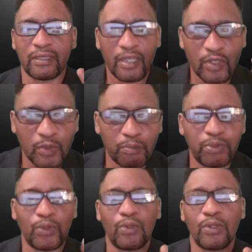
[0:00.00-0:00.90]
Is
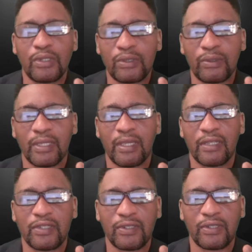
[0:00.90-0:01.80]
poor
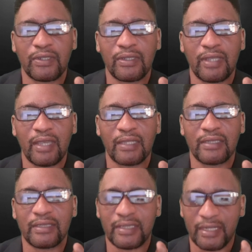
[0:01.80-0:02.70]
location a
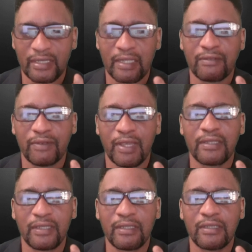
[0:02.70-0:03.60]

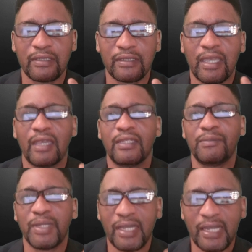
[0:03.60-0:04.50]
disadvantage? Can it
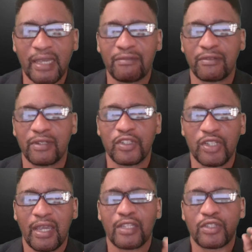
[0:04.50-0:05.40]
be leveraged
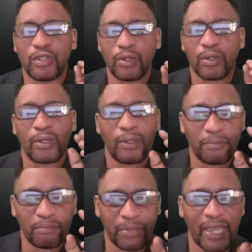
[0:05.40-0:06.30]
as your
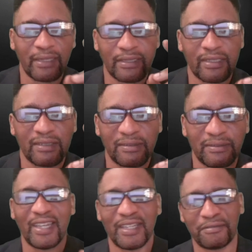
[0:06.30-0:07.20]
competitive
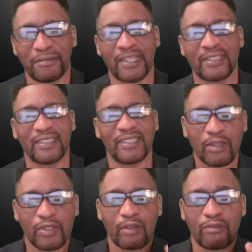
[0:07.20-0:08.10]
advantage?
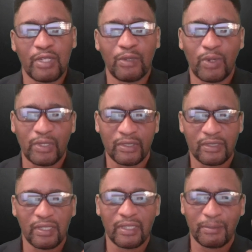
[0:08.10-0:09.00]
So I really want you to
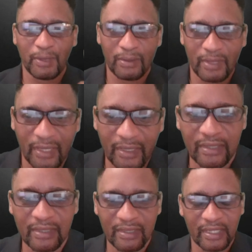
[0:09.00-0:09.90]
think about
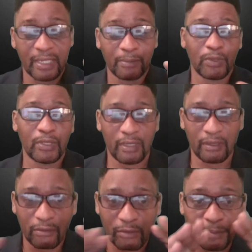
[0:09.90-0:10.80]
this. And I'm going
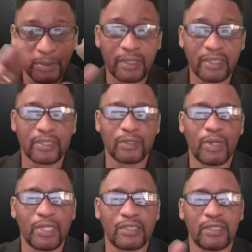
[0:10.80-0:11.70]
to repeat this
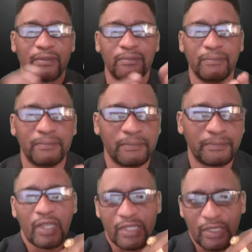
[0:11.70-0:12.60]
question.
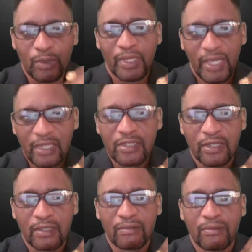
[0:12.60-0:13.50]
Does
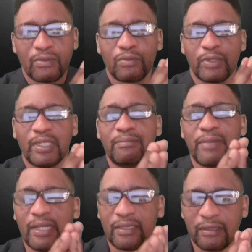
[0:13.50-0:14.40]
location really
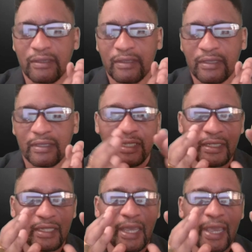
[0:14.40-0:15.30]
matters in
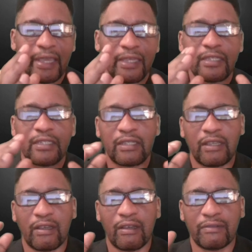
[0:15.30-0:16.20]
the eyes
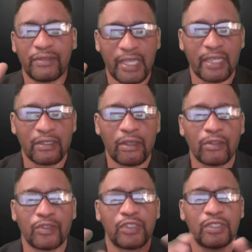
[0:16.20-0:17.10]
of
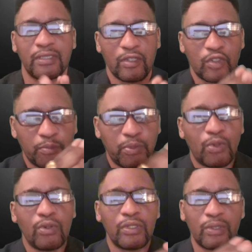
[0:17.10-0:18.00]
technology? Is
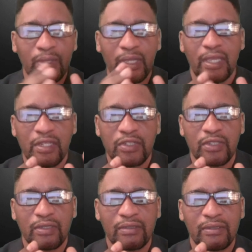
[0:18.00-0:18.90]
poor
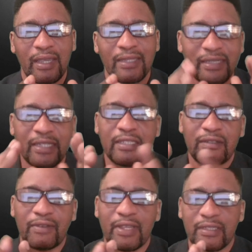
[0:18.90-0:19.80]
location a
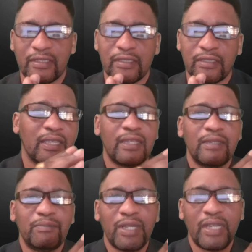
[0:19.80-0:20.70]
disadvantage? Can
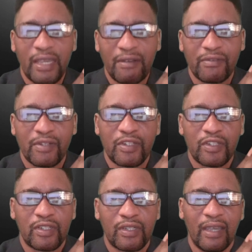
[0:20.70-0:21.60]
it be
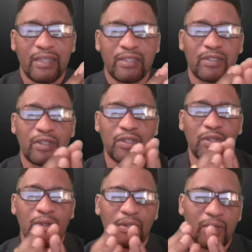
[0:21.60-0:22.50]
leveraged as
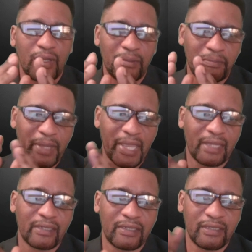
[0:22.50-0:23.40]
your
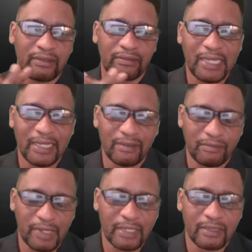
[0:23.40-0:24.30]
competitive
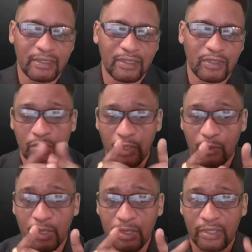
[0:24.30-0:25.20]
advantage? So I
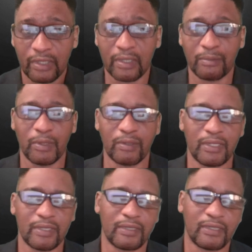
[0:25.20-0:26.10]
want you to think about
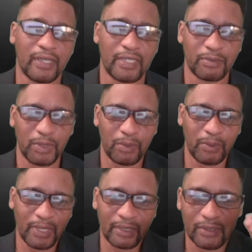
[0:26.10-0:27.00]
this as we go
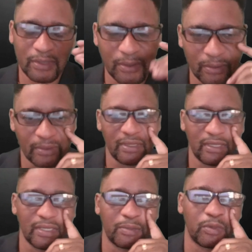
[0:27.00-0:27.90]
into
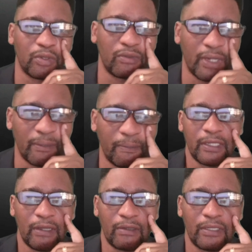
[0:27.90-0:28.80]
today's program.
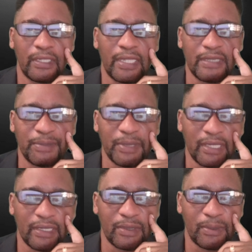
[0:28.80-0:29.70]
Now, let's
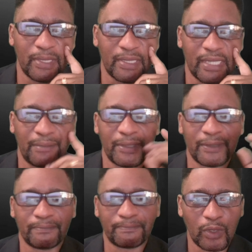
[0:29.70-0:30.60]
begin to
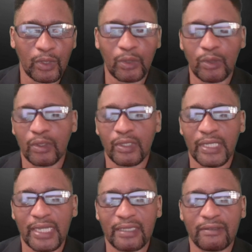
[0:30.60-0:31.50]
examine low
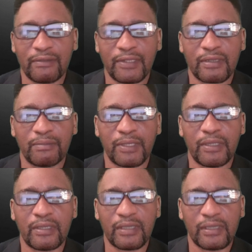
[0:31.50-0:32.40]
organic
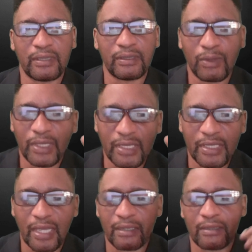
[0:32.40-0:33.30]
visibility. What
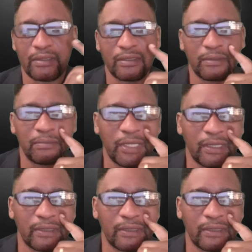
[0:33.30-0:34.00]
exactly does it mean?